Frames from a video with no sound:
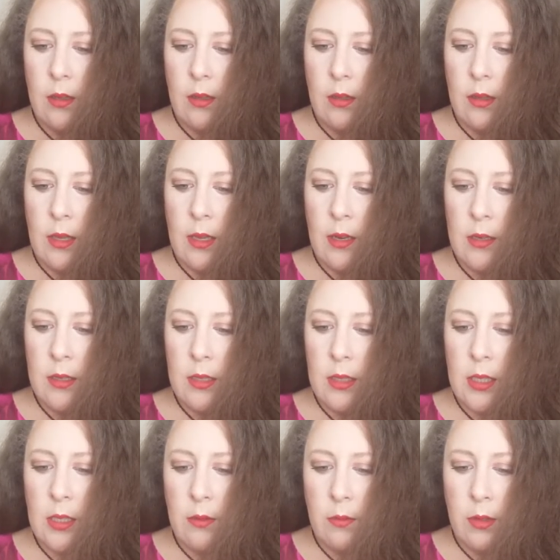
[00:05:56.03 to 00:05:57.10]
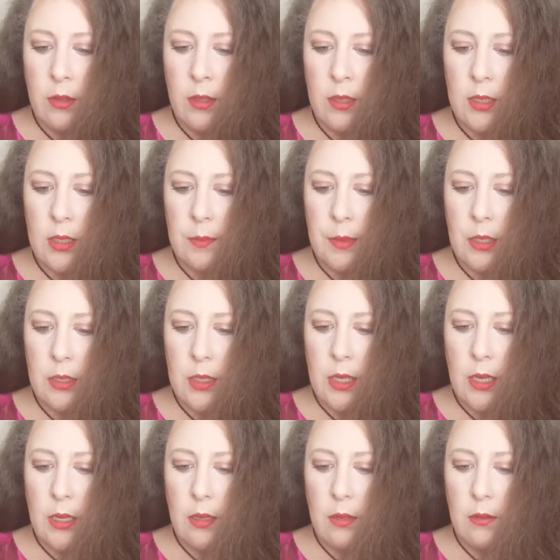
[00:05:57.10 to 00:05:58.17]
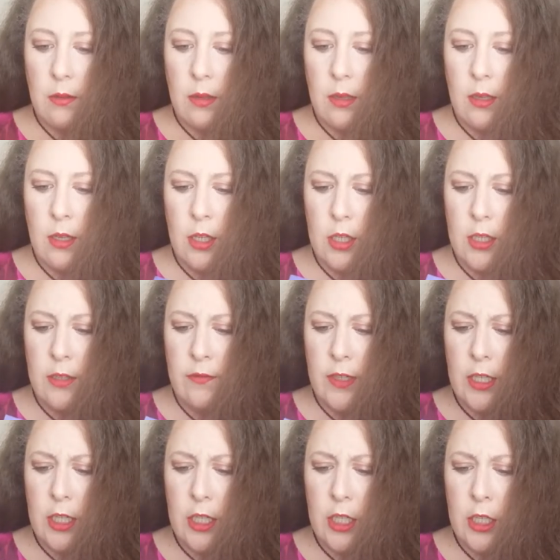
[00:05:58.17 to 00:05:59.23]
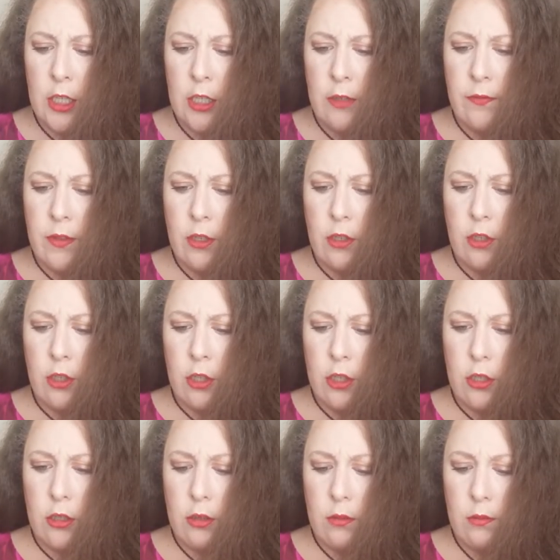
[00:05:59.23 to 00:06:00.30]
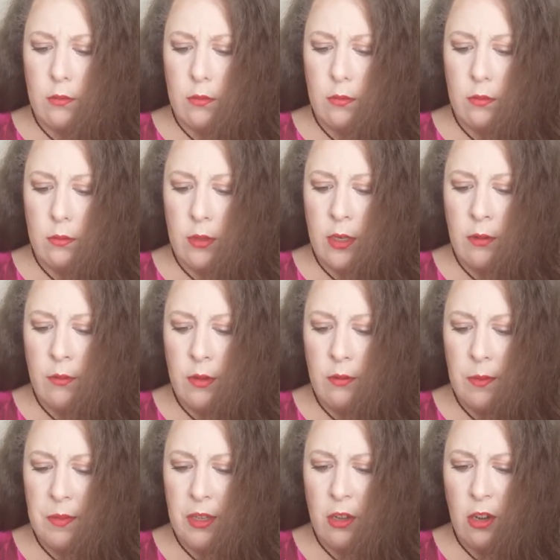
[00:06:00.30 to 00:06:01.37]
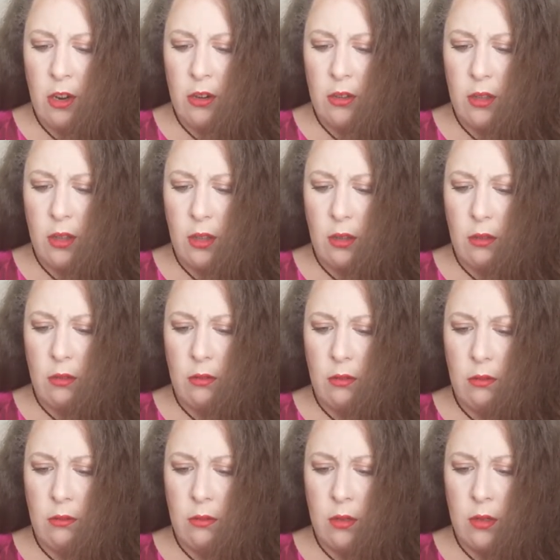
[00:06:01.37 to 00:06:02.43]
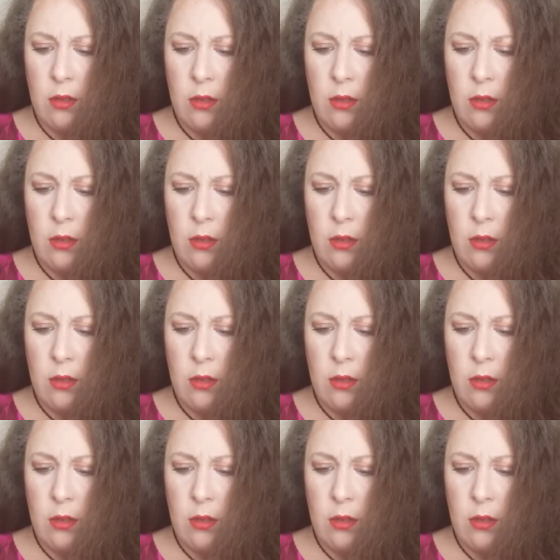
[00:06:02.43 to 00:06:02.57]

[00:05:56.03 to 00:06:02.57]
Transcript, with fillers: Let us see what this smells like. If I can get it off the card. I don't want to rip the card, though.